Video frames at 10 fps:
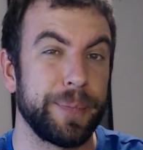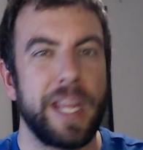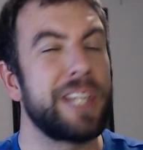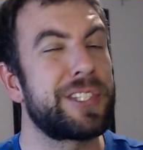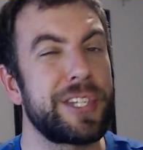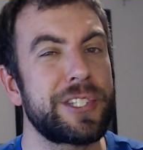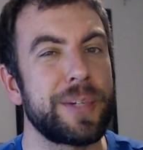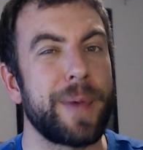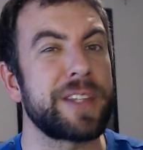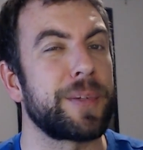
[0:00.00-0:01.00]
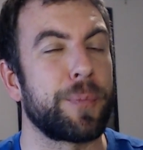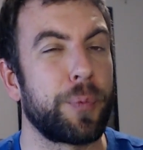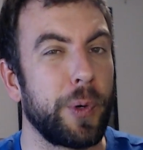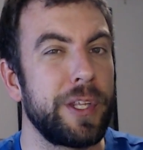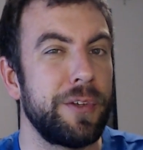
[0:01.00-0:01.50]
Each system has some
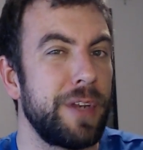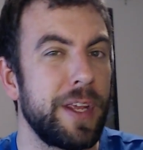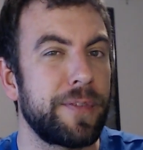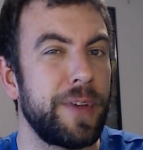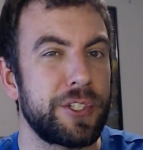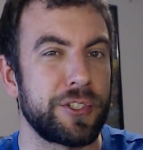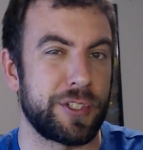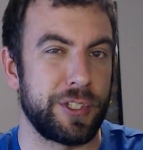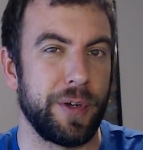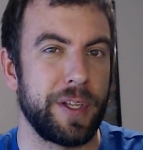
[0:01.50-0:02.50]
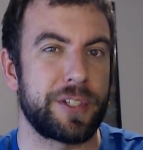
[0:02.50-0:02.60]
pretty unique features to it,